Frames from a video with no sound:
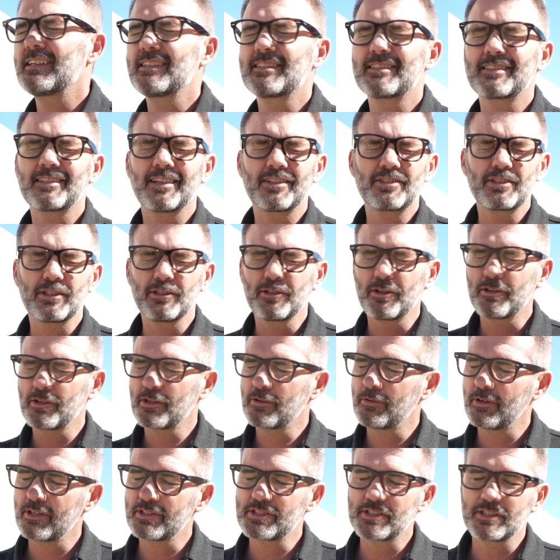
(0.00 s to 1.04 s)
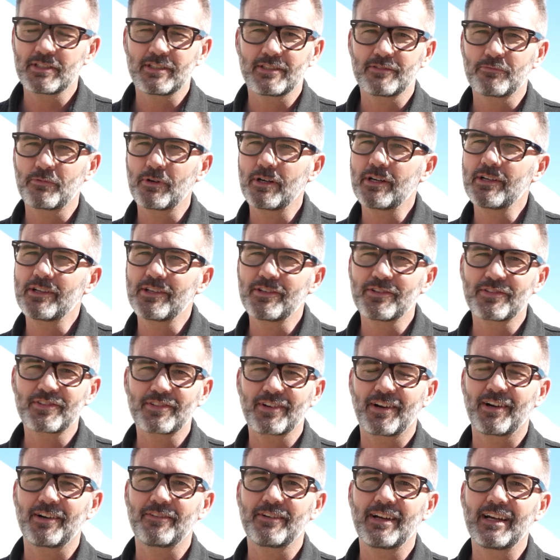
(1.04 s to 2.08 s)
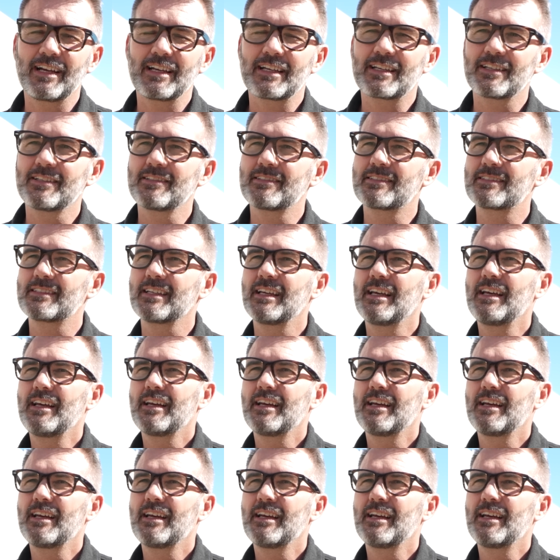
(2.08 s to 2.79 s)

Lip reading: is such a loaded question. Where do you start, right? Because